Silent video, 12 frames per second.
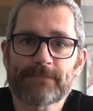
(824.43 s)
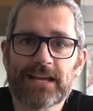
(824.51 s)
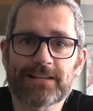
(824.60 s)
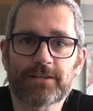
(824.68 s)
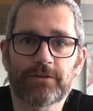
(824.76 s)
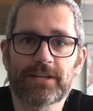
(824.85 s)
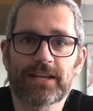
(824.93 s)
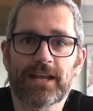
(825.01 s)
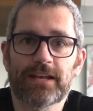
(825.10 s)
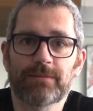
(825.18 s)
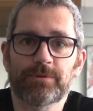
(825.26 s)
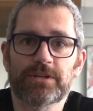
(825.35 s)
I don't think
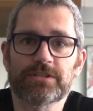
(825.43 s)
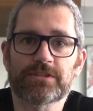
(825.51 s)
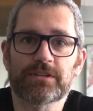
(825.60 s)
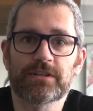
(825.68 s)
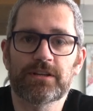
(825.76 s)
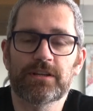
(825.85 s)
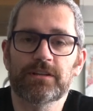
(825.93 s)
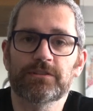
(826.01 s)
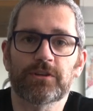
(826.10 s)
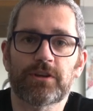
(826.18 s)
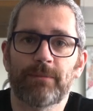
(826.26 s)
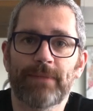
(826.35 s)
anybody's going to
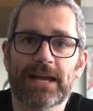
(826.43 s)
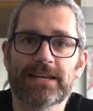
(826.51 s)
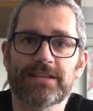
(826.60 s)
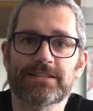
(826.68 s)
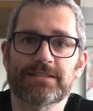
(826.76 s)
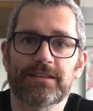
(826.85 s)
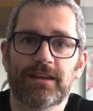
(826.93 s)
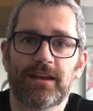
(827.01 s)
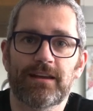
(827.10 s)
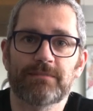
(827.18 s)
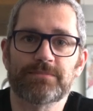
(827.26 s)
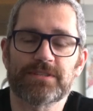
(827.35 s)
look amazed
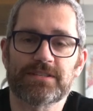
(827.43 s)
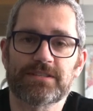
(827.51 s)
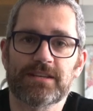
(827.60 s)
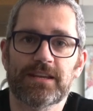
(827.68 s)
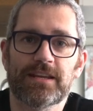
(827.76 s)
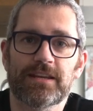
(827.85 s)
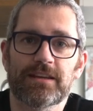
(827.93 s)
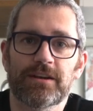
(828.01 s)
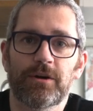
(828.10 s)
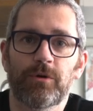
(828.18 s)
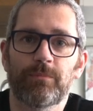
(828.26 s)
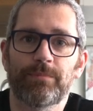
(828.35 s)
to see an
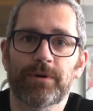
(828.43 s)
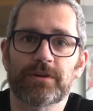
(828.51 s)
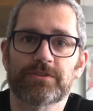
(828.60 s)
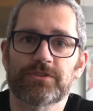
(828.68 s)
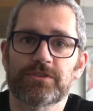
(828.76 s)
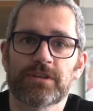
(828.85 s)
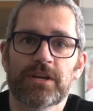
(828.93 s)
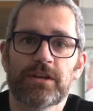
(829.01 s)
old bus